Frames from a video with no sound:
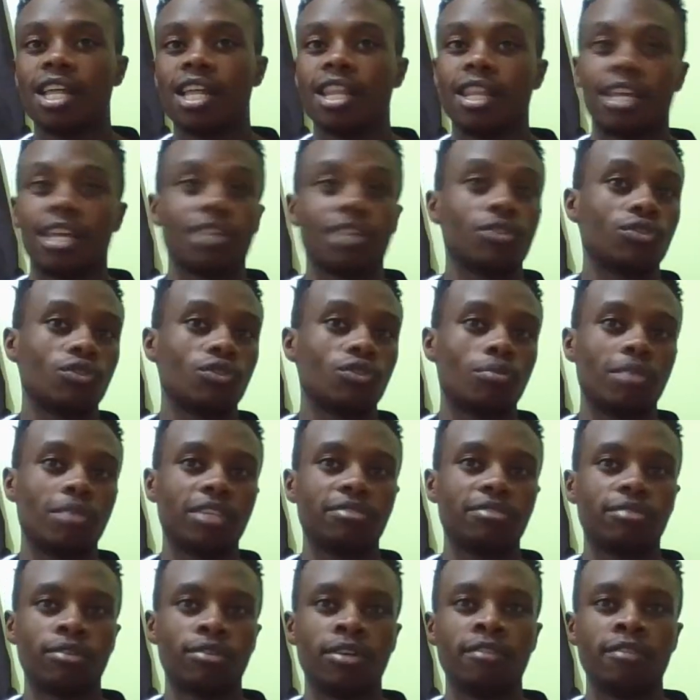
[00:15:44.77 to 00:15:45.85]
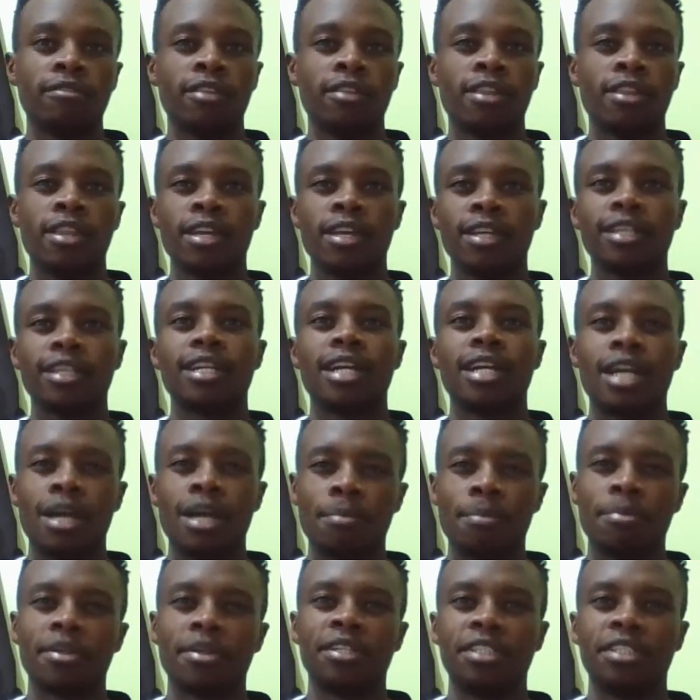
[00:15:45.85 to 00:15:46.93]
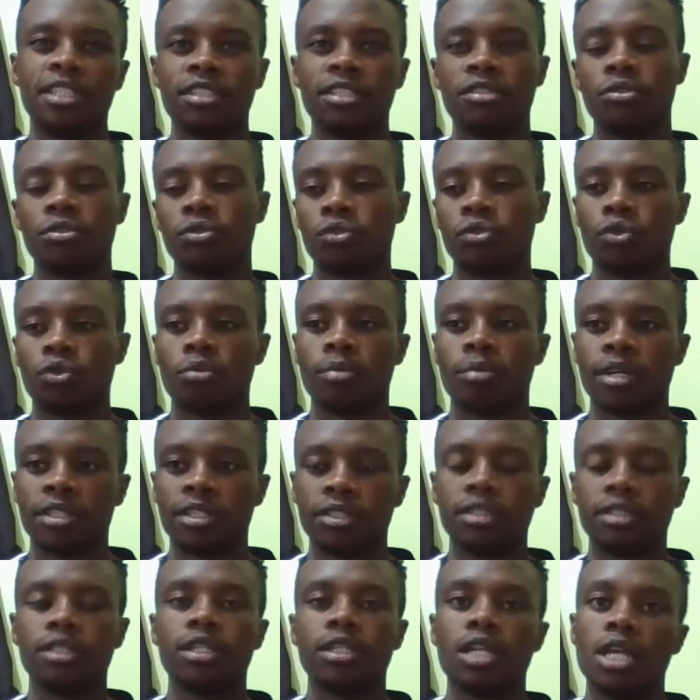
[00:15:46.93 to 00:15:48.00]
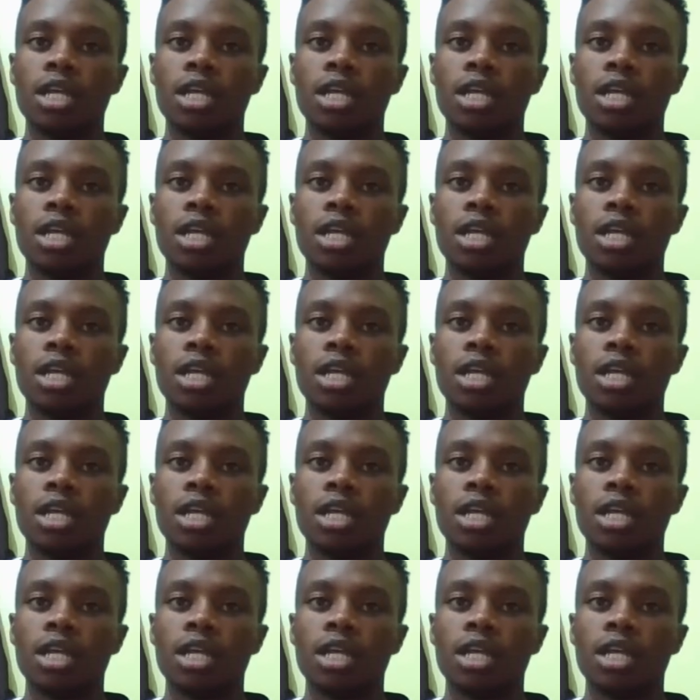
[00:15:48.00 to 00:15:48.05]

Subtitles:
Thank you so much for everything. I appreciate you so much.